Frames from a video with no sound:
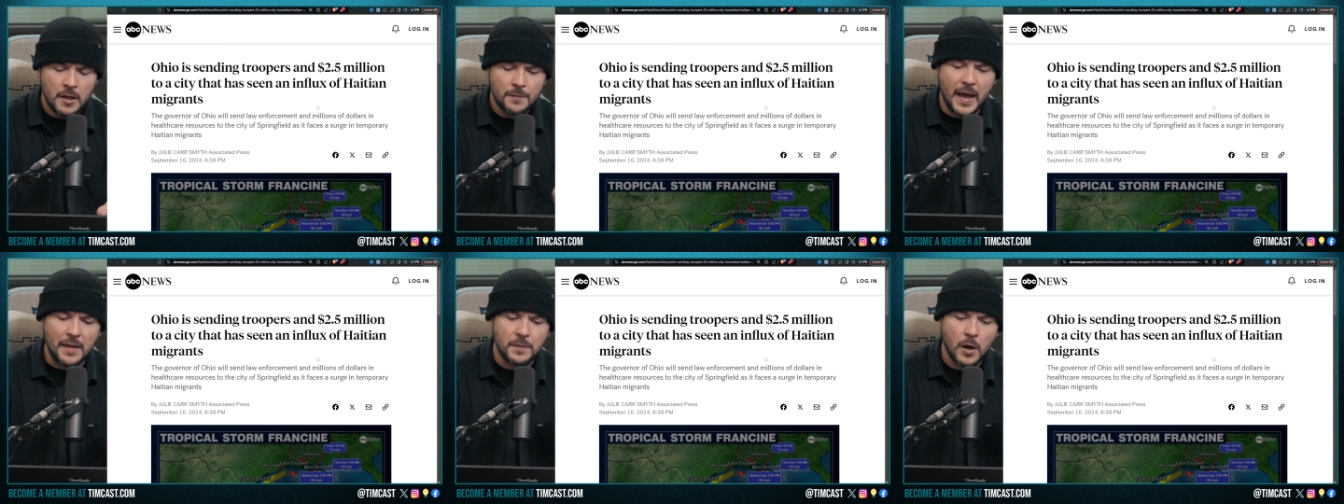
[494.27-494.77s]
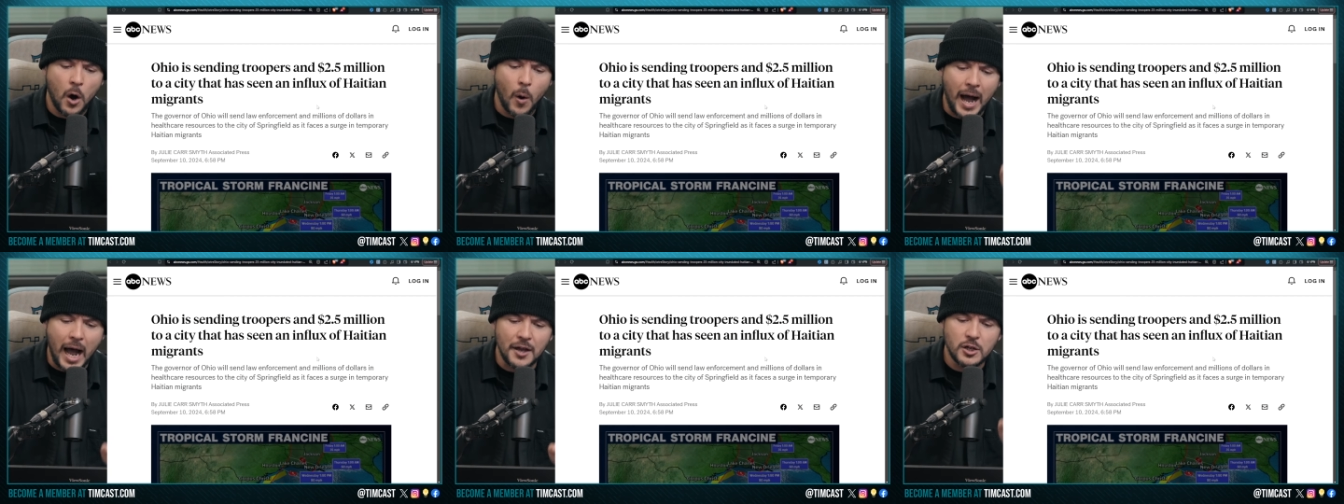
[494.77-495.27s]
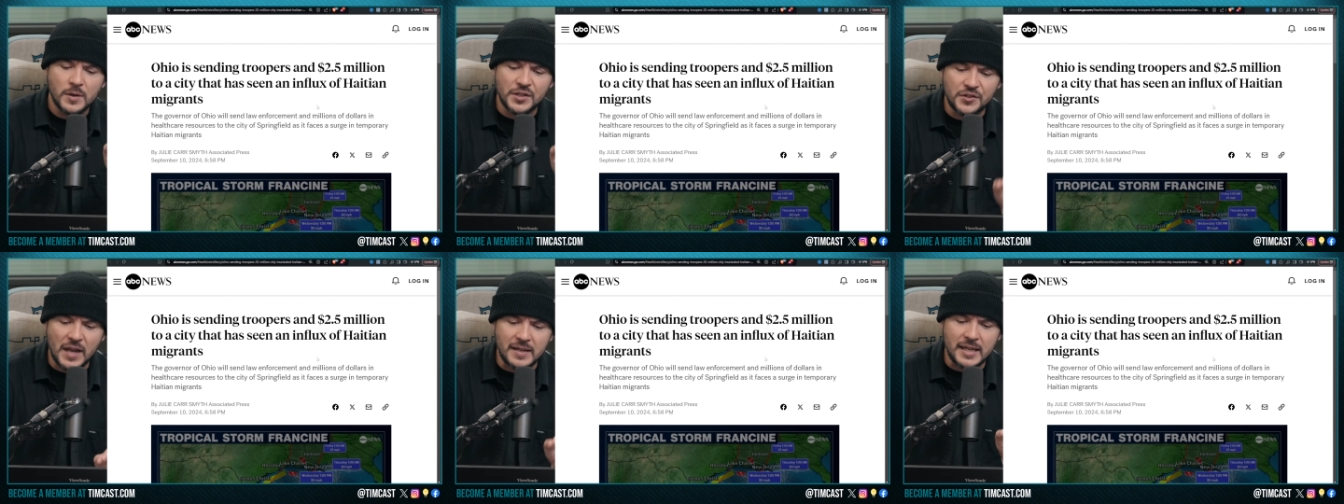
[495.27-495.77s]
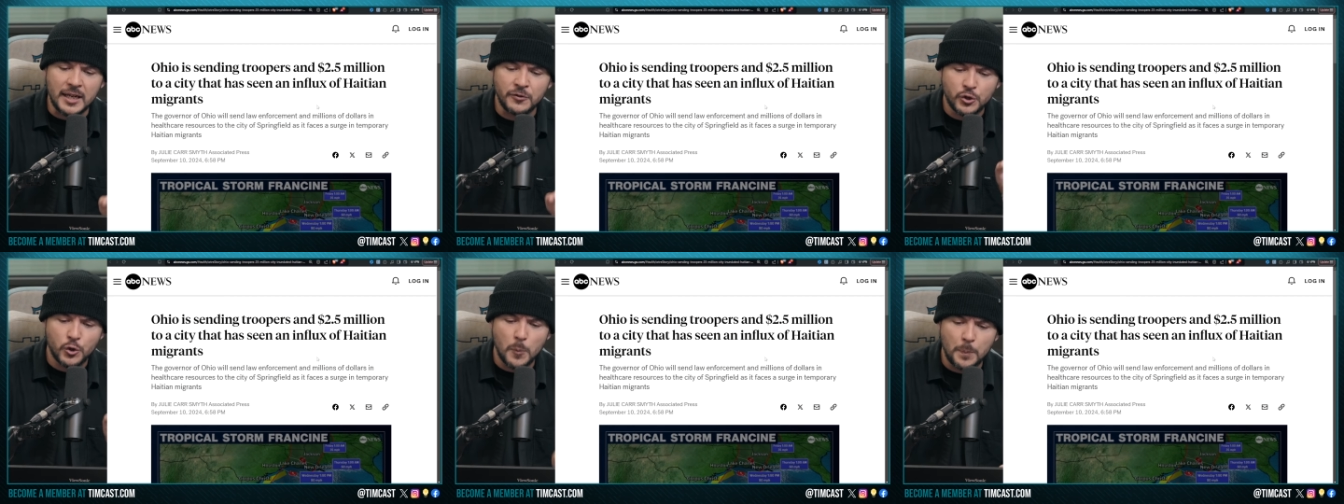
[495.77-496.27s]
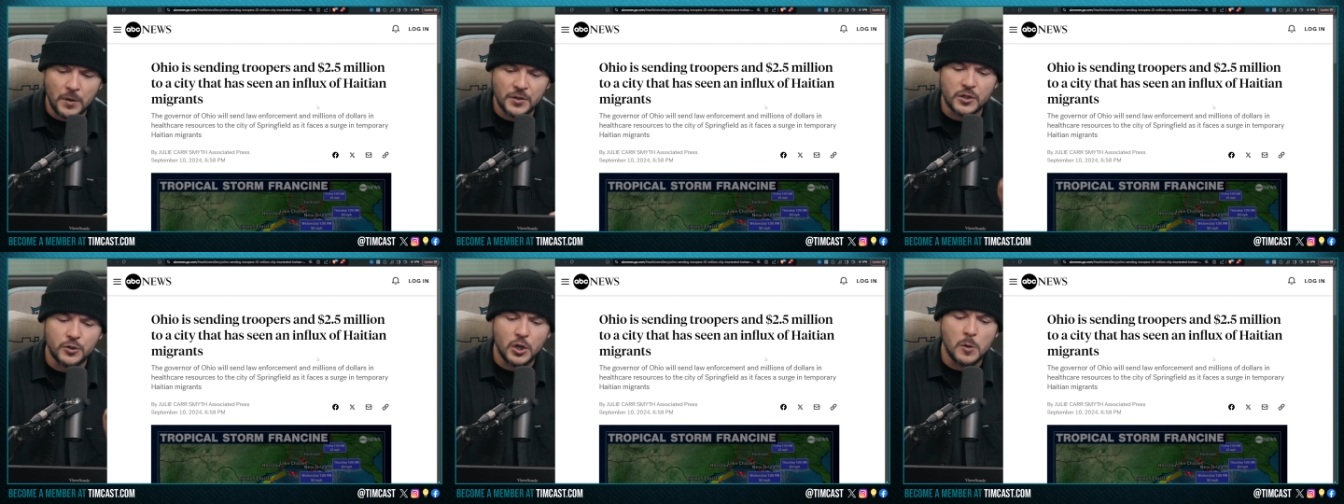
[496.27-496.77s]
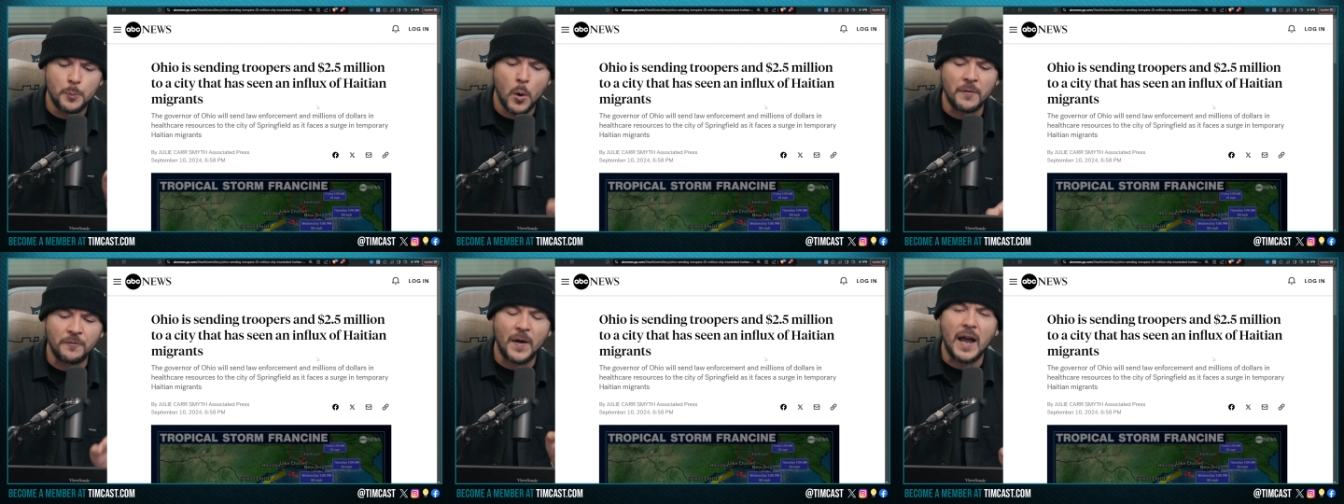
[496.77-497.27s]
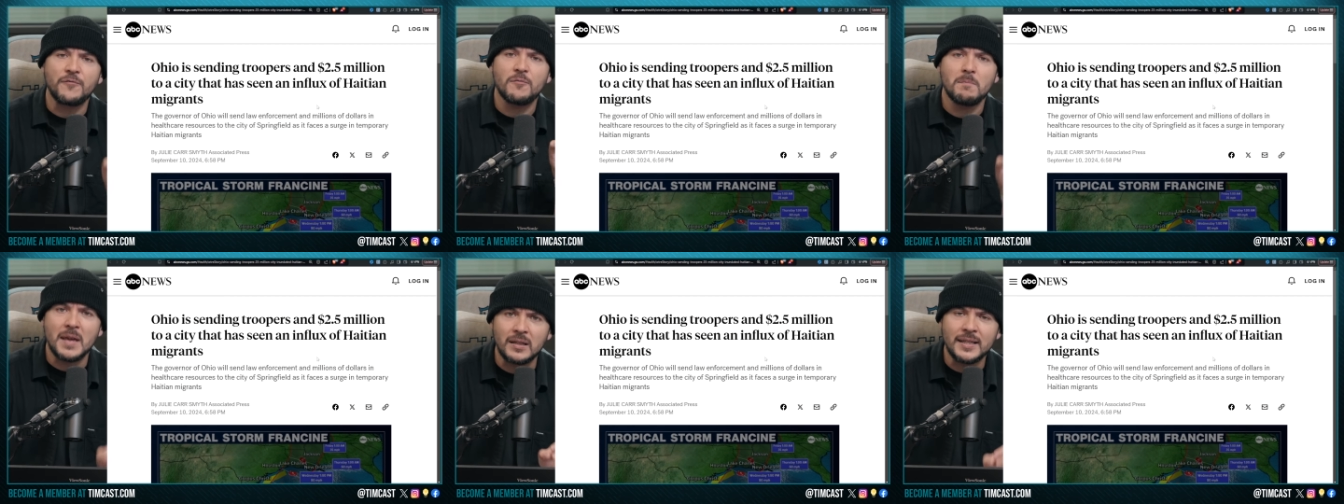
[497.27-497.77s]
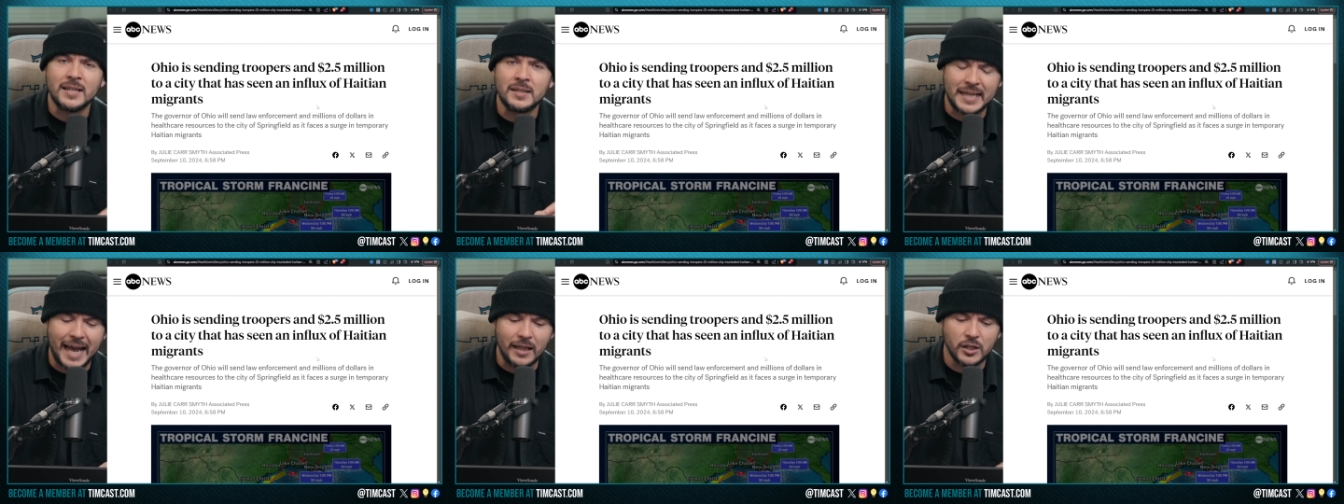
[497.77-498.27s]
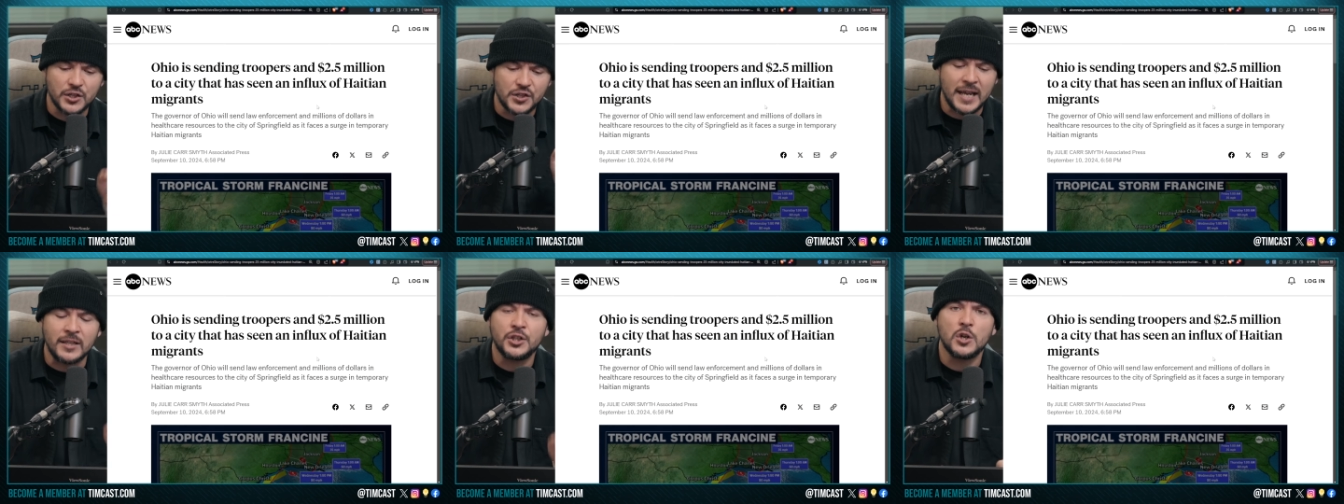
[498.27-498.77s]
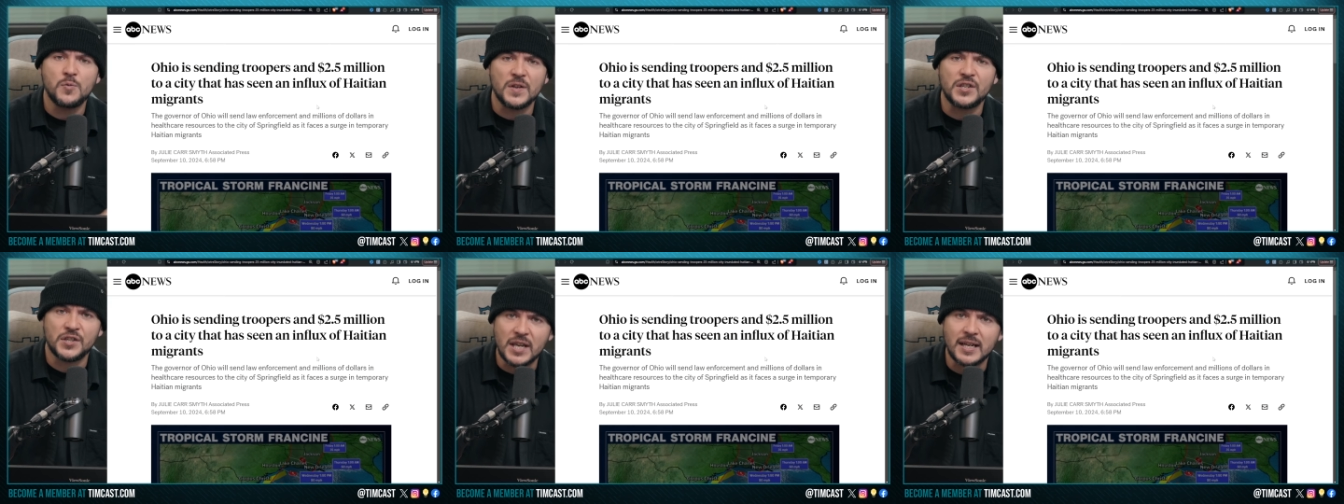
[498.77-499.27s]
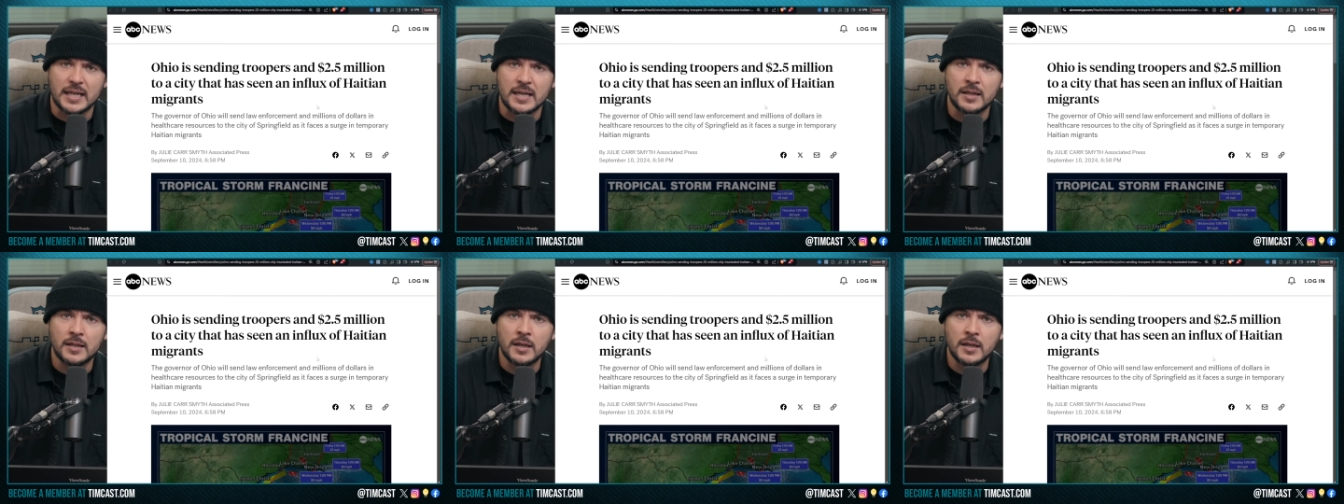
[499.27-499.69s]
that Ohio is sending in troopers and $2.5 million into this city?